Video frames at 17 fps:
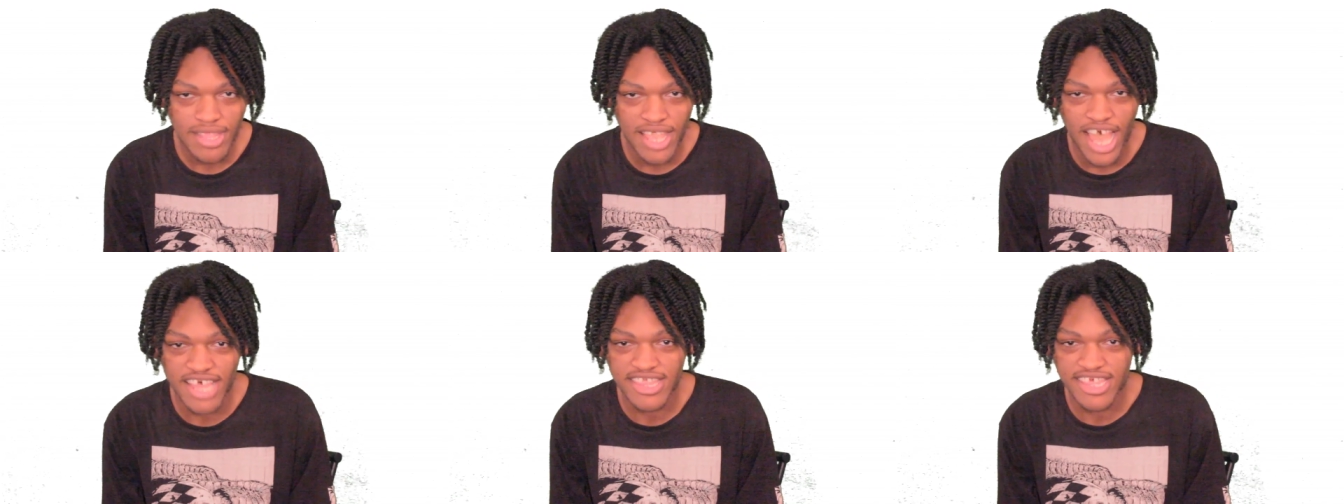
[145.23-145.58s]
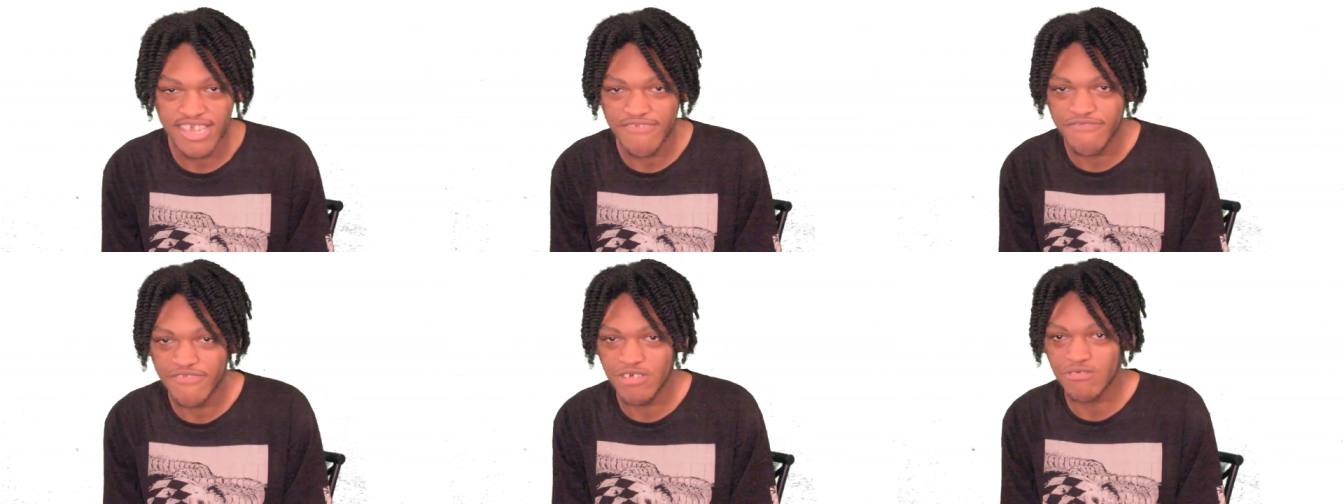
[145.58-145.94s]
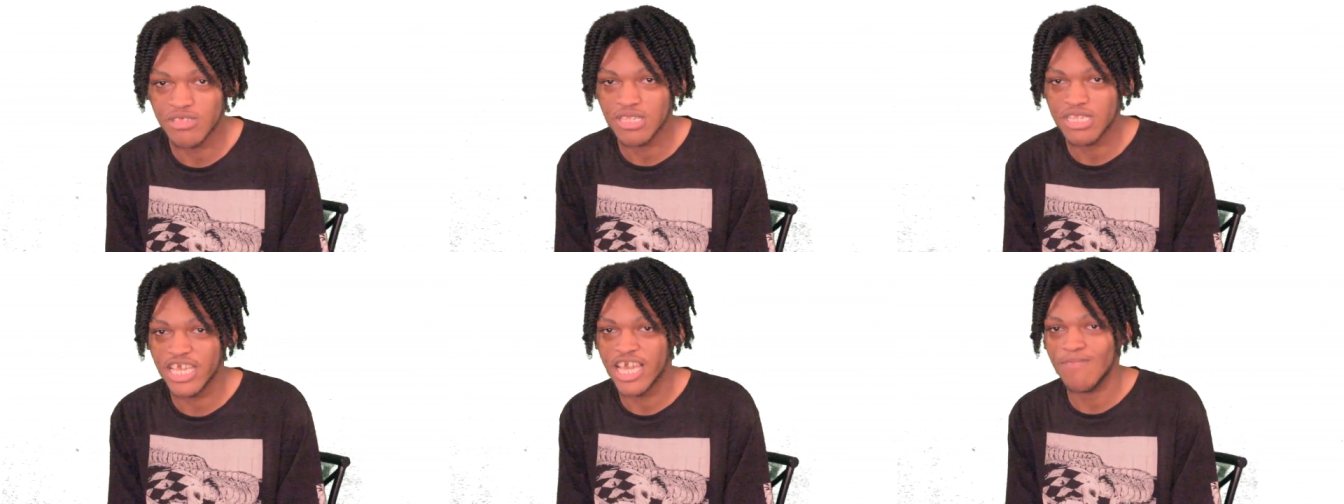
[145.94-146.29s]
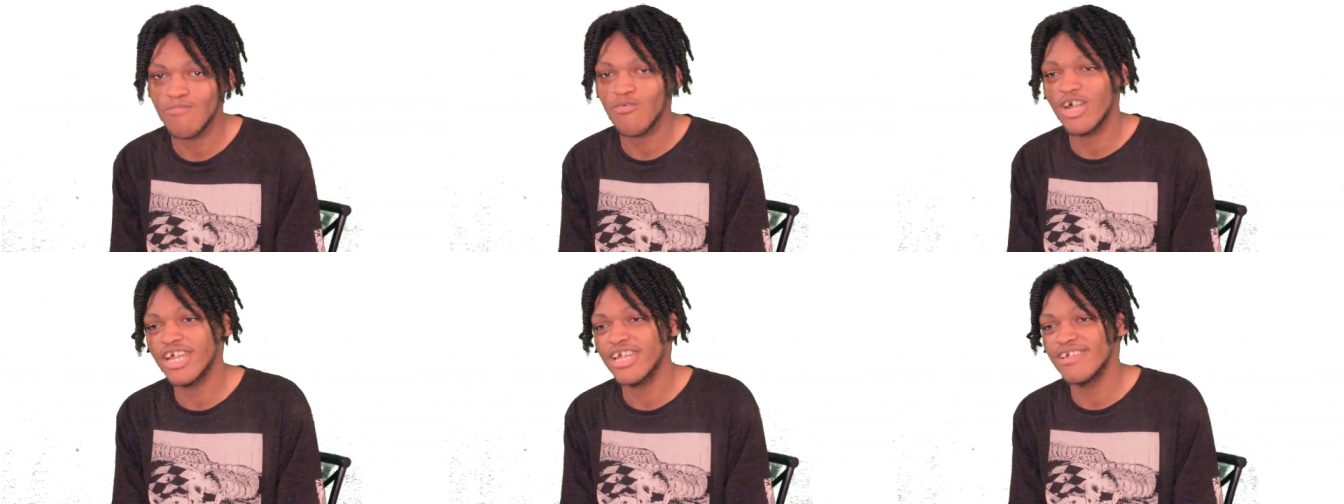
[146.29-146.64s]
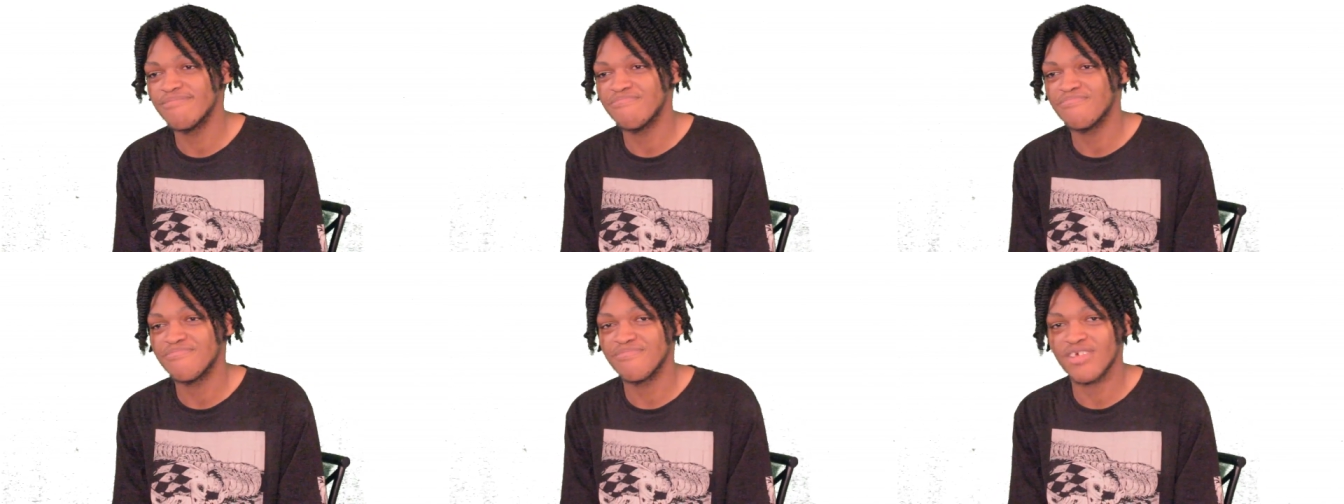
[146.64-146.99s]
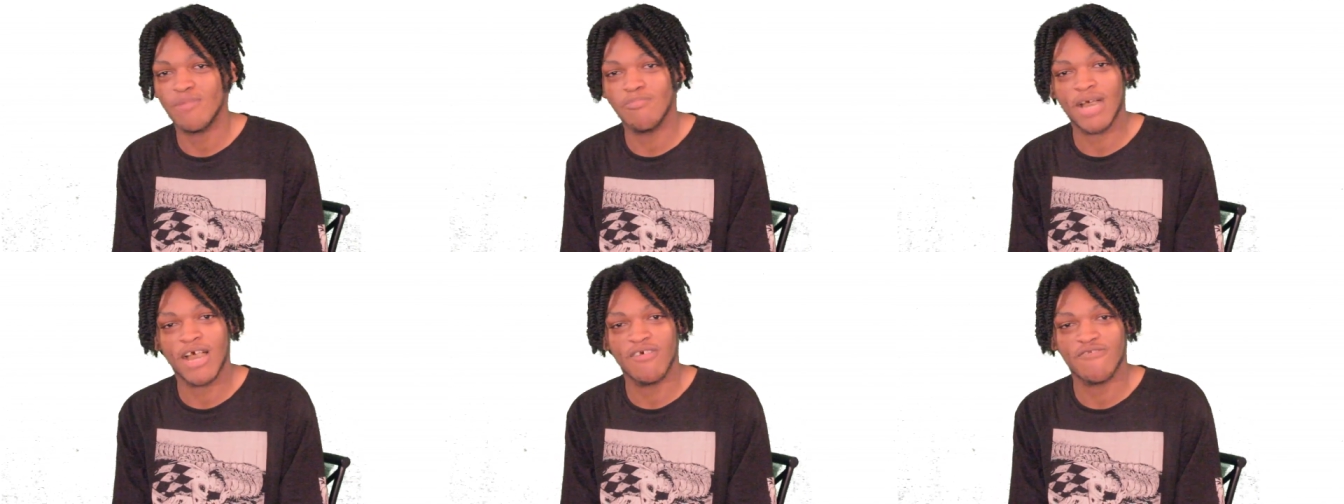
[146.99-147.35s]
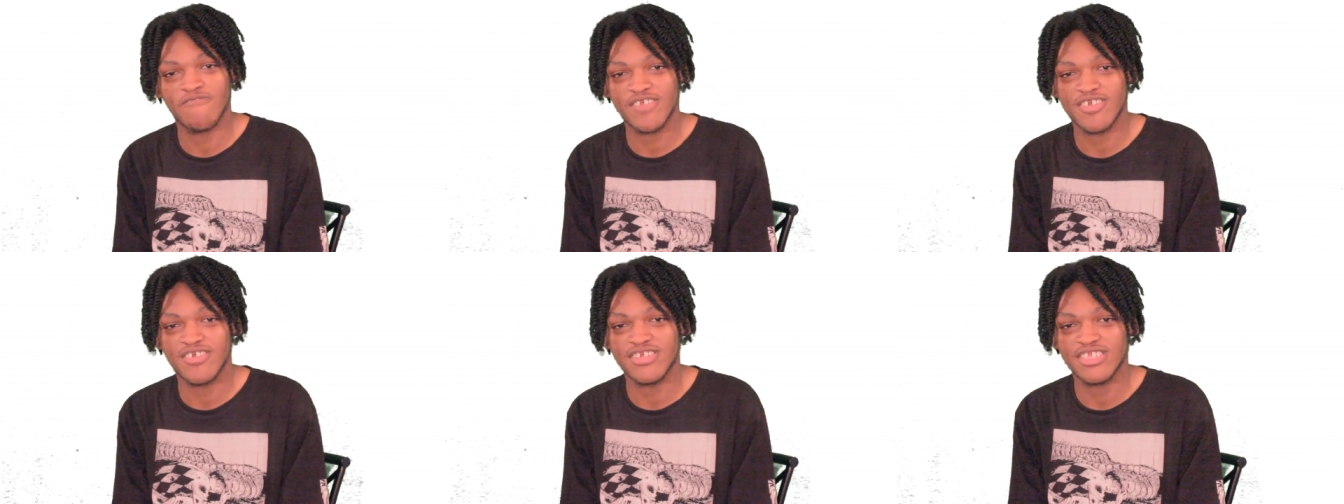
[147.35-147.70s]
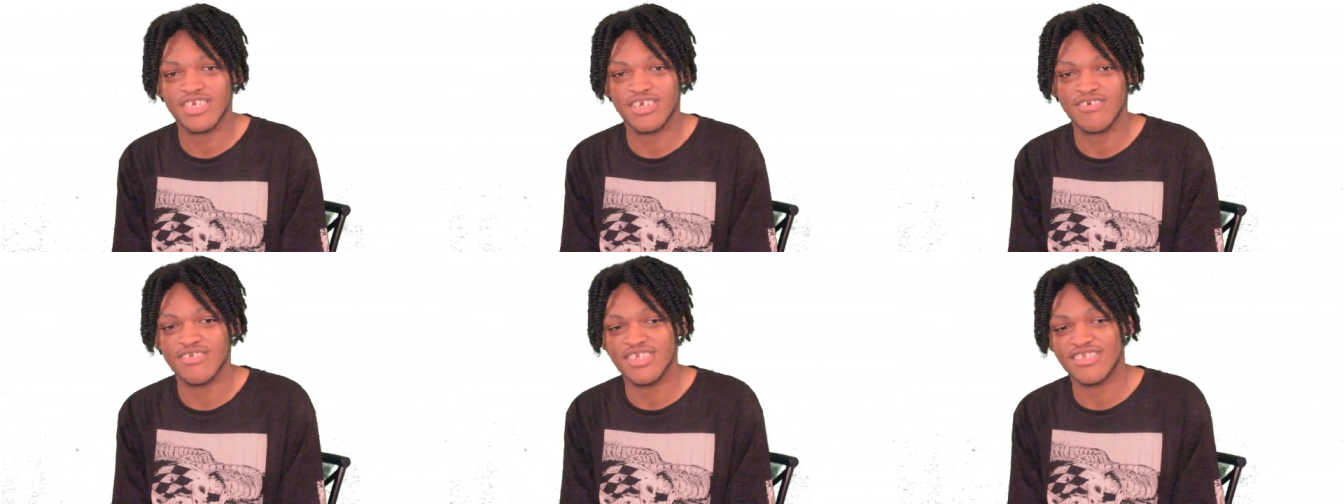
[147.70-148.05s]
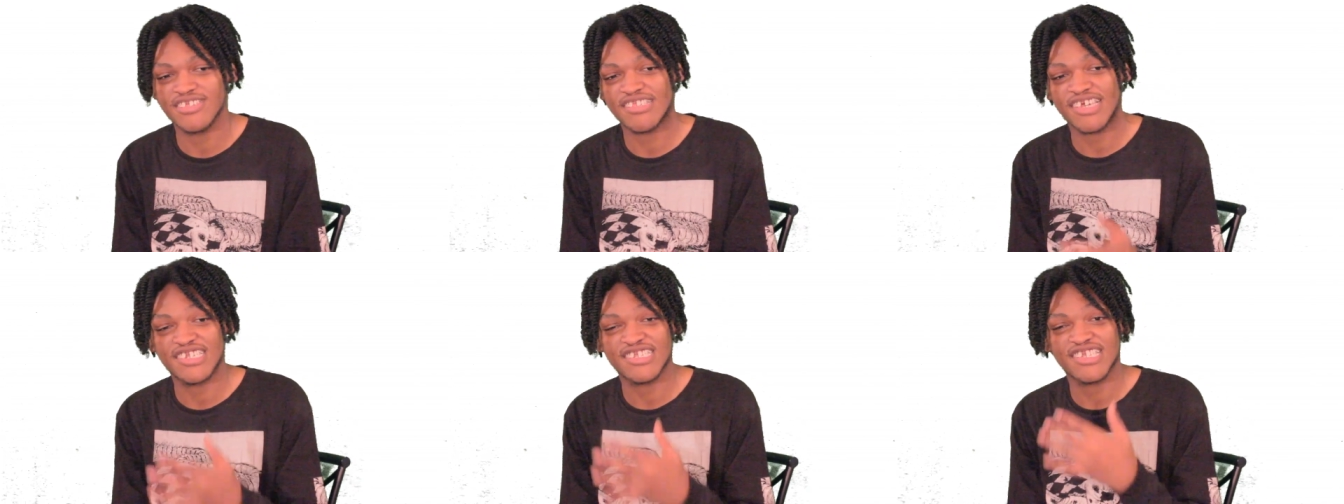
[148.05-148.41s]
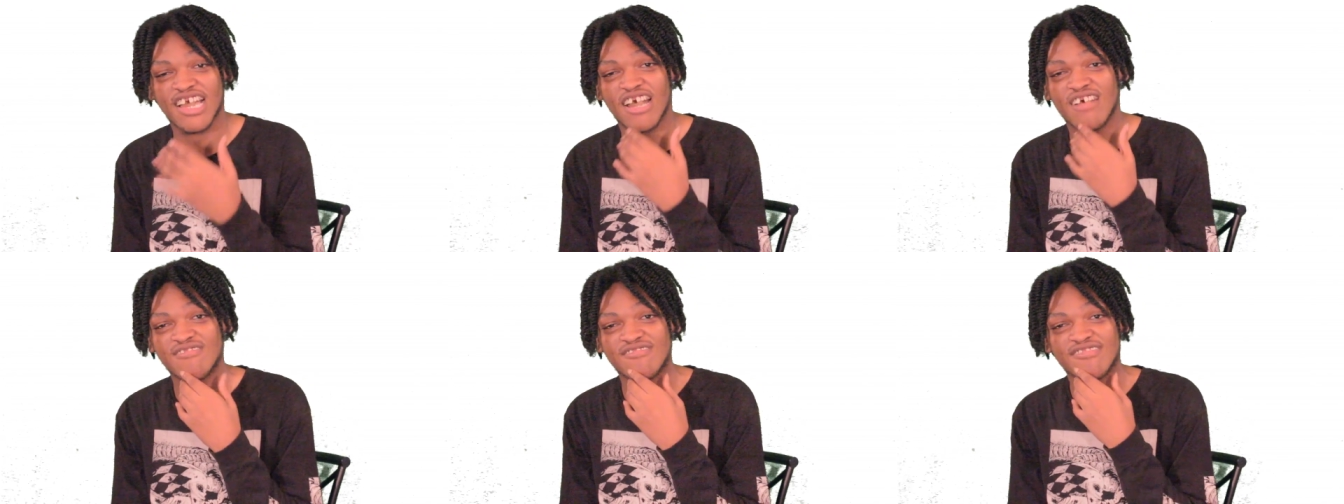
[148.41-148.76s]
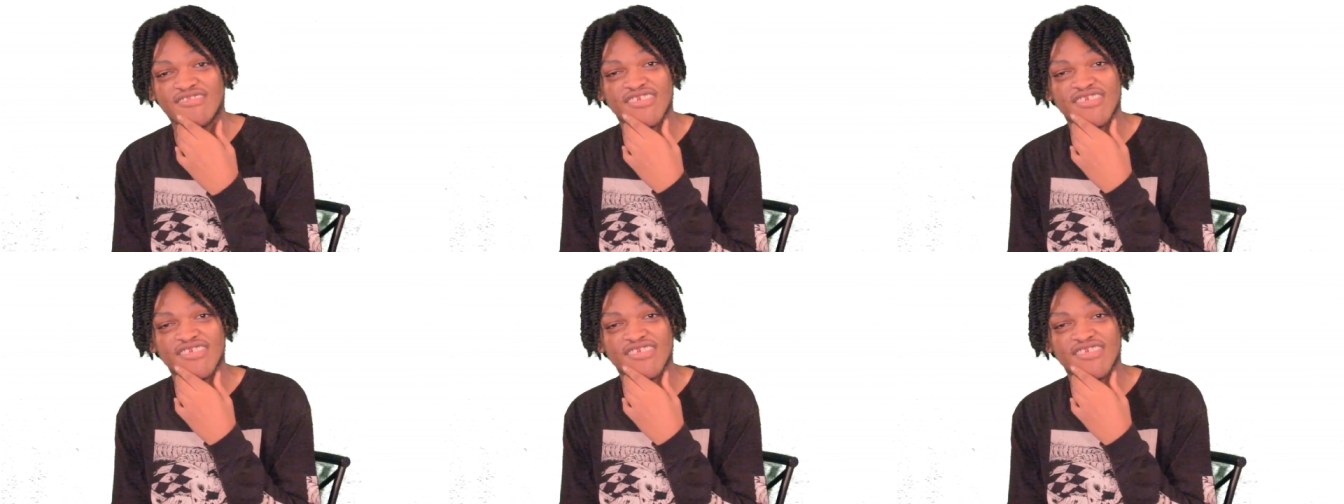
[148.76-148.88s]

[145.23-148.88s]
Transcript: I think, feel the same way about Fairy Tail that it's like childish